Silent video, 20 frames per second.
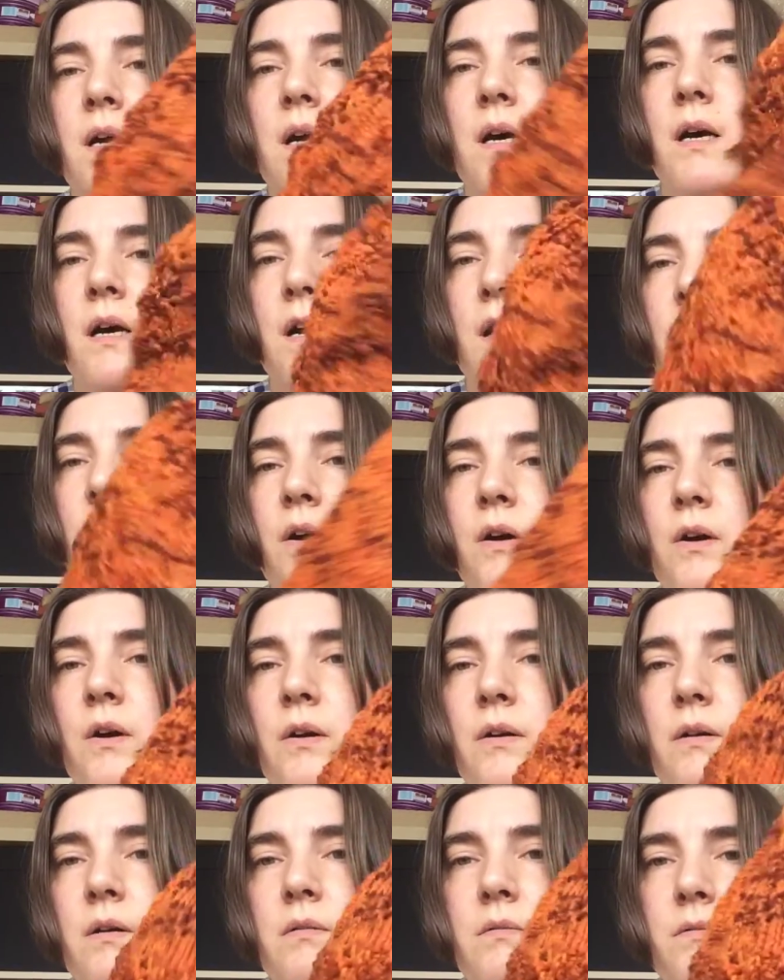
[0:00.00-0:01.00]

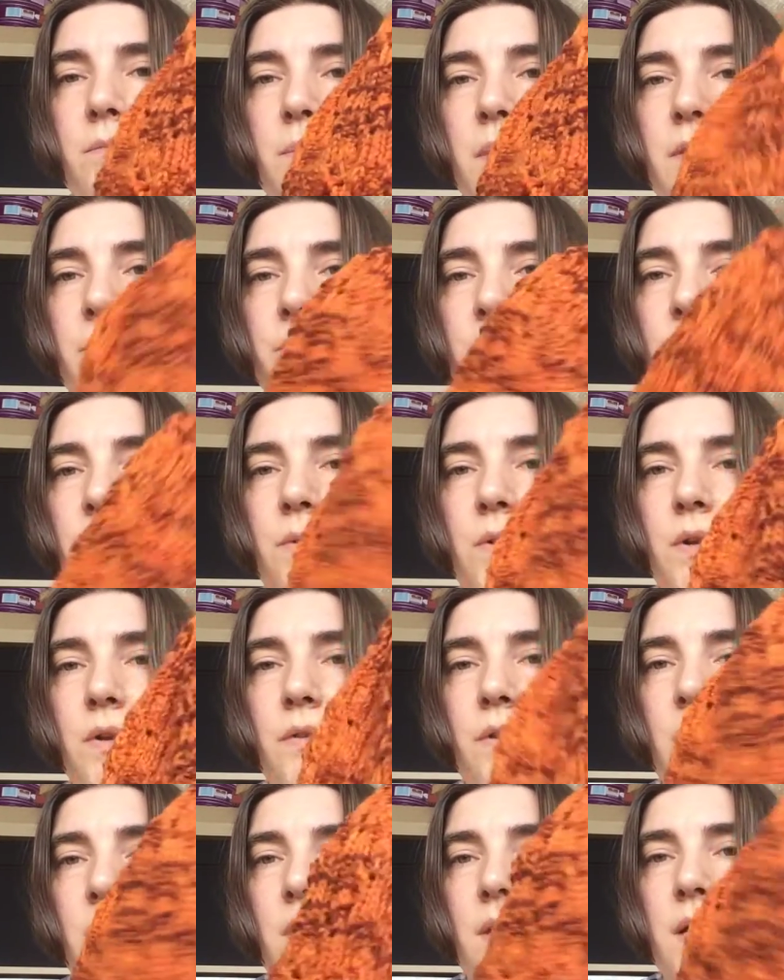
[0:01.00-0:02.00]
by Frau
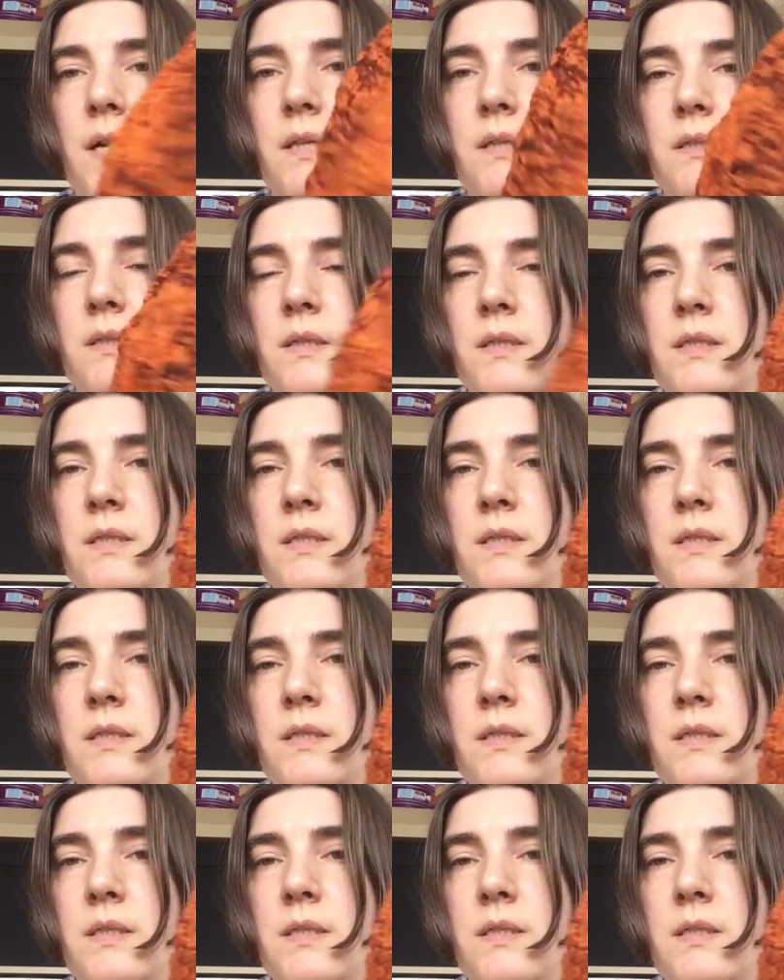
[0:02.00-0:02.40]
Oderdocke, and